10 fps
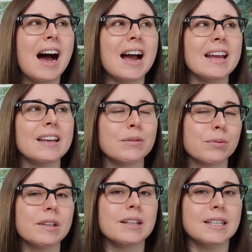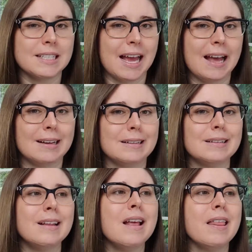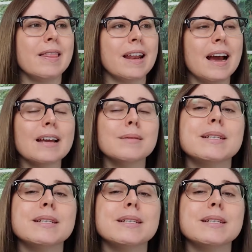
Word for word: I can really tell that I